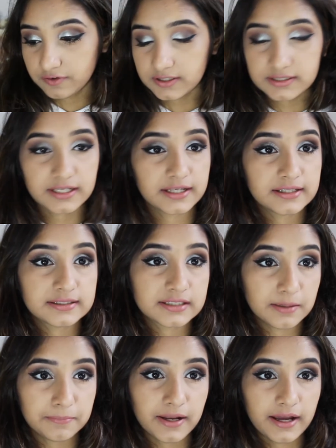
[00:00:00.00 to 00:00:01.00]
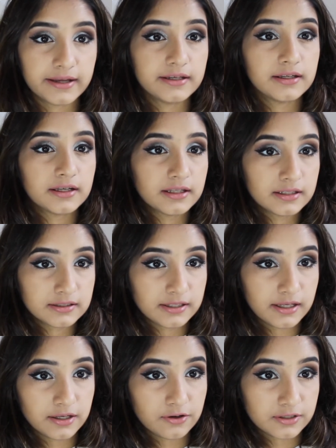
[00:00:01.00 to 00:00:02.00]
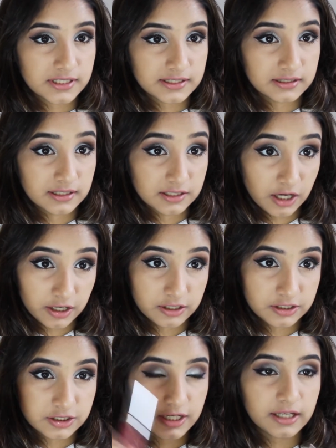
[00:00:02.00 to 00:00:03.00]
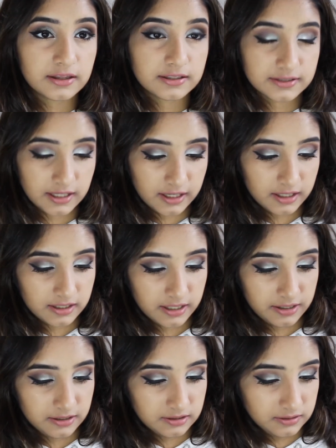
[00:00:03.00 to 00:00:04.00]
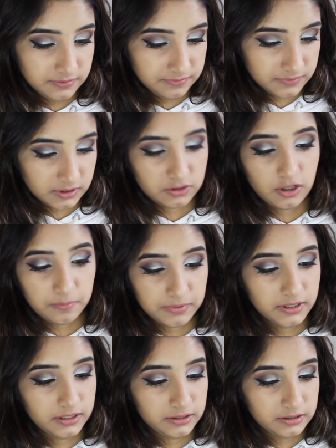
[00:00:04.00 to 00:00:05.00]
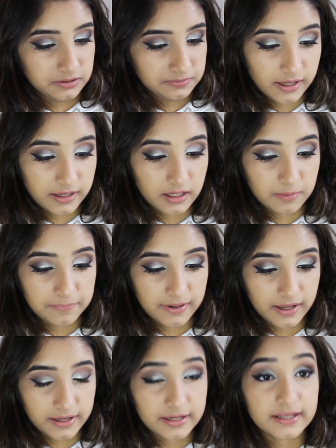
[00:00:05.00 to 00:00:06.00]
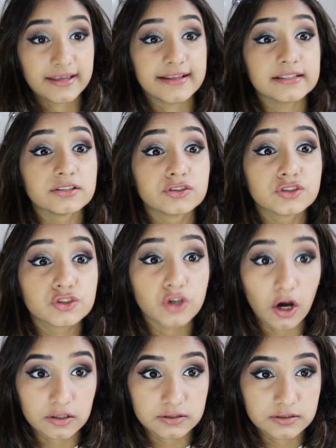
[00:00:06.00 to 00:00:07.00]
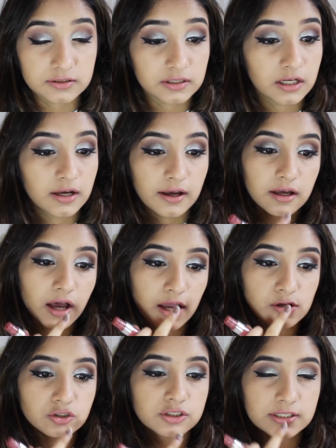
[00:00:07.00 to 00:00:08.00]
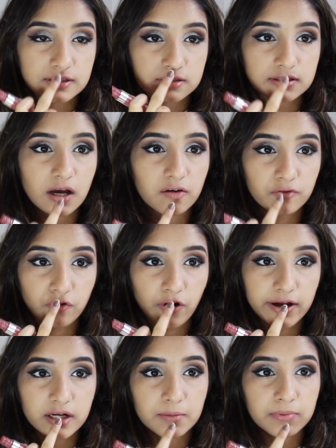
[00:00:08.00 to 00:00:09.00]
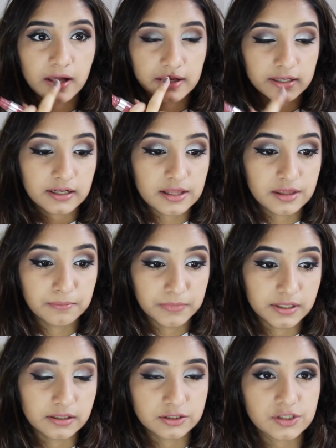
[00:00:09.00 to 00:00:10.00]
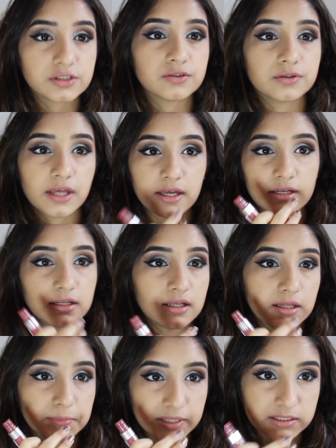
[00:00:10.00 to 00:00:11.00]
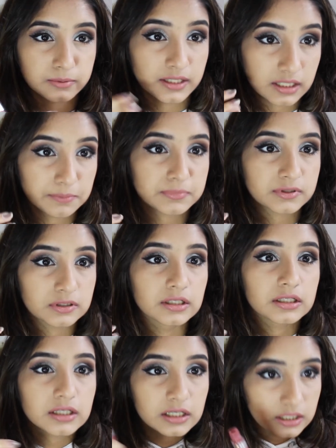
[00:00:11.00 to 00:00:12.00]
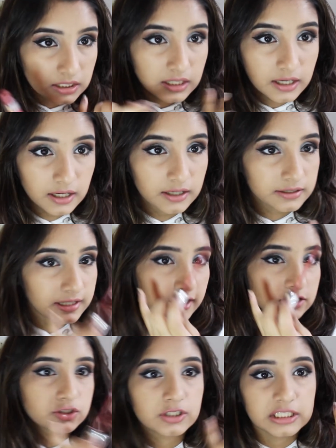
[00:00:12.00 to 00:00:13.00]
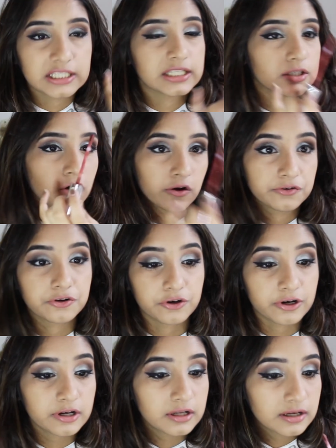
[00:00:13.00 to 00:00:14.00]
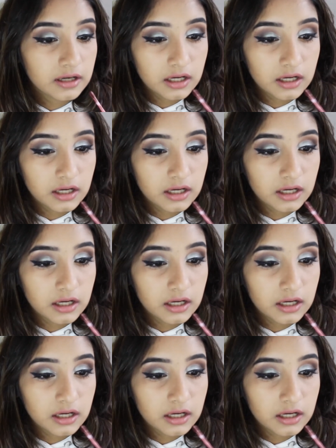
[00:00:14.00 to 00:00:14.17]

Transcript: first layer is applied, take the darker shade, the second layer, the top layer, and apply it in dots. I usually avoid applying it in the middle just so that it makes my lips look naturally contoured.